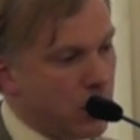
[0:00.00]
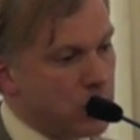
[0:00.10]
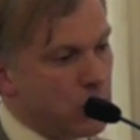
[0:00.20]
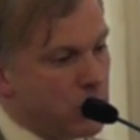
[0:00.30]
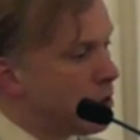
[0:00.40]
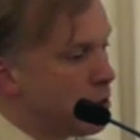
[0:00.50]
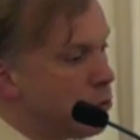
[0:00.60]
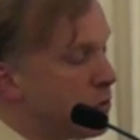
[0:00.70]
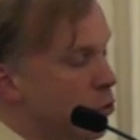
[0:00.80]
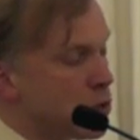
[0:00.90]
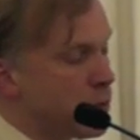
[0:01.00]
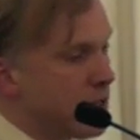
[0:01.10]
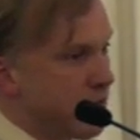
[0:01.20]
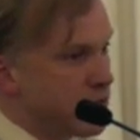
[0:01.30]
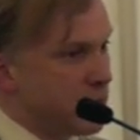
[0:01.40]
you of course, will
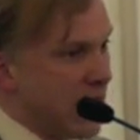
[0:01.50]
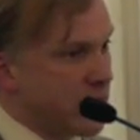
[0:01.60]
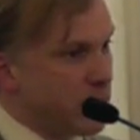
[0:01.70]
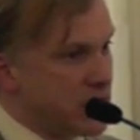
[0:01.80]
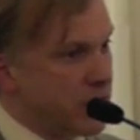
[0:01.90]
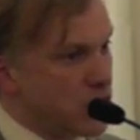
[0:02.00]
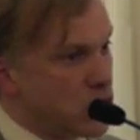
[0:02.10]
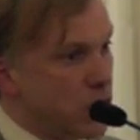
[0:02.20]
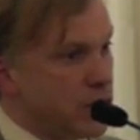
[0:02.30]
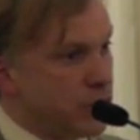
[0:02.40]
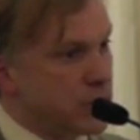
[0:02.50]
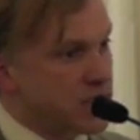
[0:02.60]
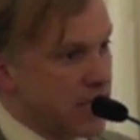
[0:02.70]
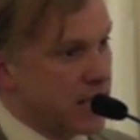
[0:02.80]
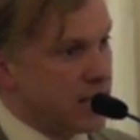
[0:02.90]
inevitably have a bit of each in different
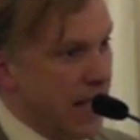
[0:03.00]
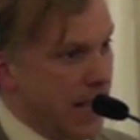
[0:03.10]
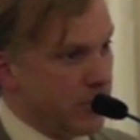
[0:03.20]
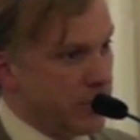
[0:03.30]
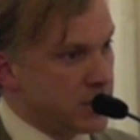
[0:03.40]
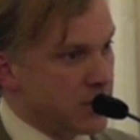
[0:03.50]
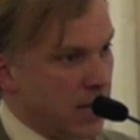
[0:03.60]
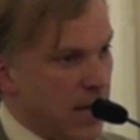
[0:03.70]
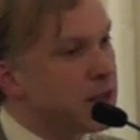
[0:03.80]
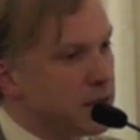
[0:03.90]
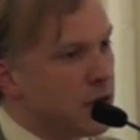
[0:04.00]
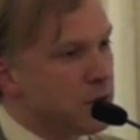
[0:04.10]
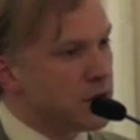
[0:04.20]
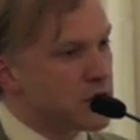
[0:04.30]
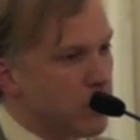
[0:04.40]
areas. I think, though,
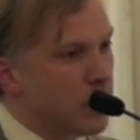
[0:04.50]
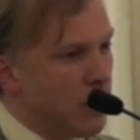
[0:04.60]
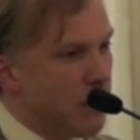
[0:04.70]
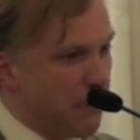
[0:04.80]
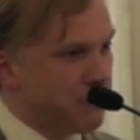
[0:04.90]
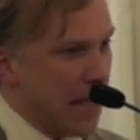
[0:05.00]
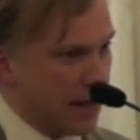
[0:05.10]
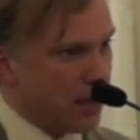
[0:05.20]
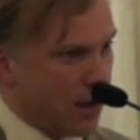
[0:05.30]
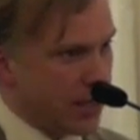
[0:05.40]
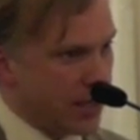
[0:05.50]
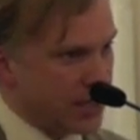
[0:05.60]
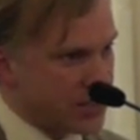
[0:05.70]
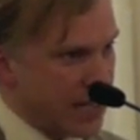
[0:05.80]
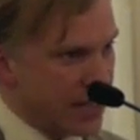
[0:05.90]
that to a fairly high
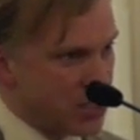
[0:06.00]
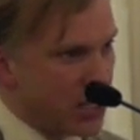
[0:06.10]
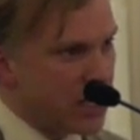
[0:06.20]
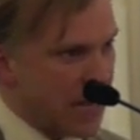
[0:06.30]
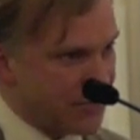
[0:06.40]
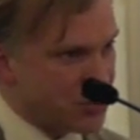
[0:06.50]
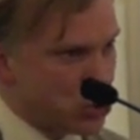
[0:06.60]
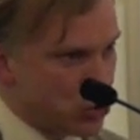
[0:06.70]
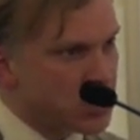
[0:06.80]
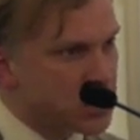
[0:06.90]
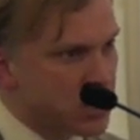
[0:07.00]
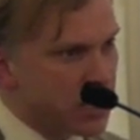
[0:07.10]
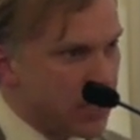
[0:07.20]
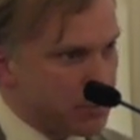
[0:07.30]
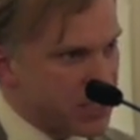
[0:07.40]
extent, you have to choose
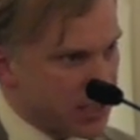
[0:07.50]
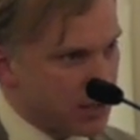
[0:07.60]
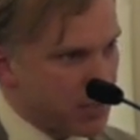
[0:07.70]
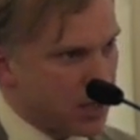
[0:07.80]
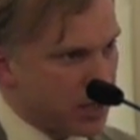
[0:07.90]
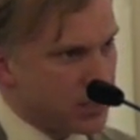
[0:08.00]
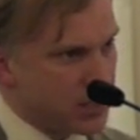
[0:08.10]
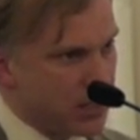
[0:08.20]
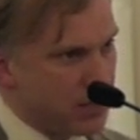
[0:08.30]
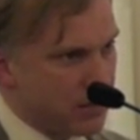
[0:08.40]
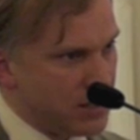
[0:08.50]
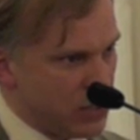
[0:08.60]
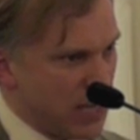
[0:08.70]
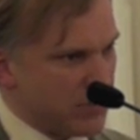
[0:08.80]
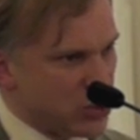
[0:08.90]
in a particular market. And so
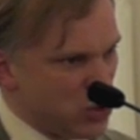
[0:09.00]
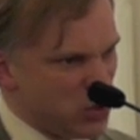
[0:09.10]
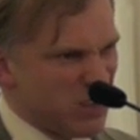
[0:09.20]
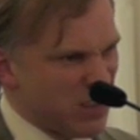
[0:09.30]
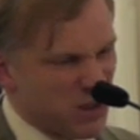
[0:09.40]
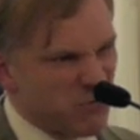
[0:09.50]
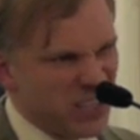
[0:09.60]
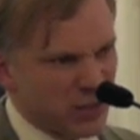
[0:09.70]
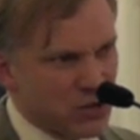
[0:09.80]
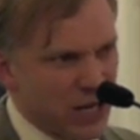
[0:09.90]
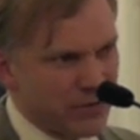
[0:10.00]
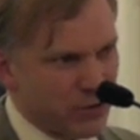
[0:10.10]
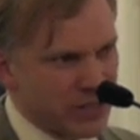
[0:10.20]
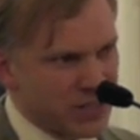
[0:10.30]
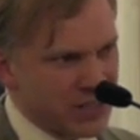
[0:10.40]
you have to choose whether the real
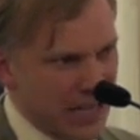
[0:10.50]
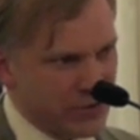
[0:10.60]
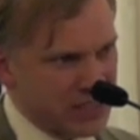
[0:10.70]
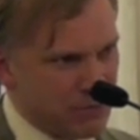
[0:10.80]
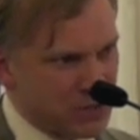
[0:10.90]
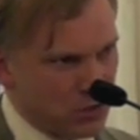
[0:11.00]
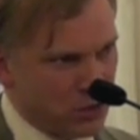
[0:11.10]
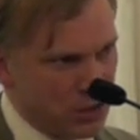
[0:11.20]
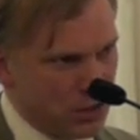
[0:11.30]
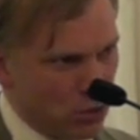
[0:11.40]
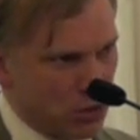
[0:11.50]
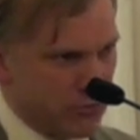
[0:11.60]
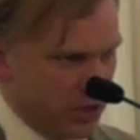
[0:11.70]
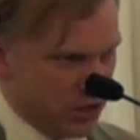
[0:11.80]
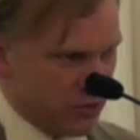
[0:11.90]
driver is carrot and all, or the
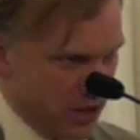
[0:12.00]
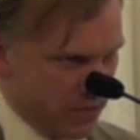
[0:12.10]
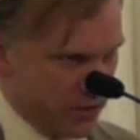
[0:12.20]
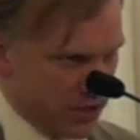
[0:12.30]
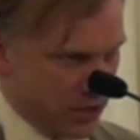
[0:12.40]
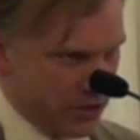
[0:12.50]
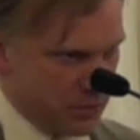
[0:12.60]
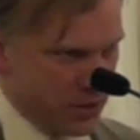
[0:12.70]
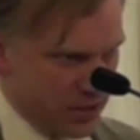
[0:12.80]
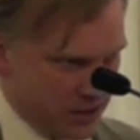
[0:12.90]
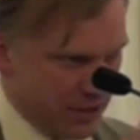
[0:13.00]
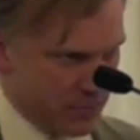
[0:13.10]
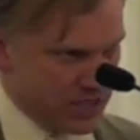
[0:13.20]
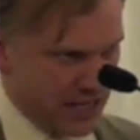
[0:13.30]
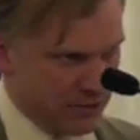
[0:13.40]
real driver is going to be the
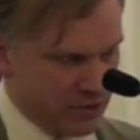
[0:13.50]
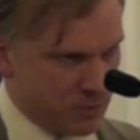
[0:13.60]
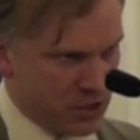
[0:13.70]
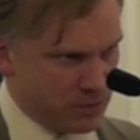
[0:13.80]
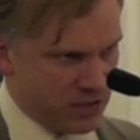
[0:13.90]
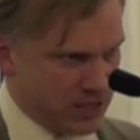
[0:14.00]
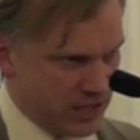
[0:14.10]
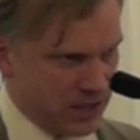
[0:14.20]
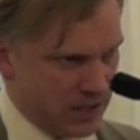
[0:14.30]
government taking responsibility.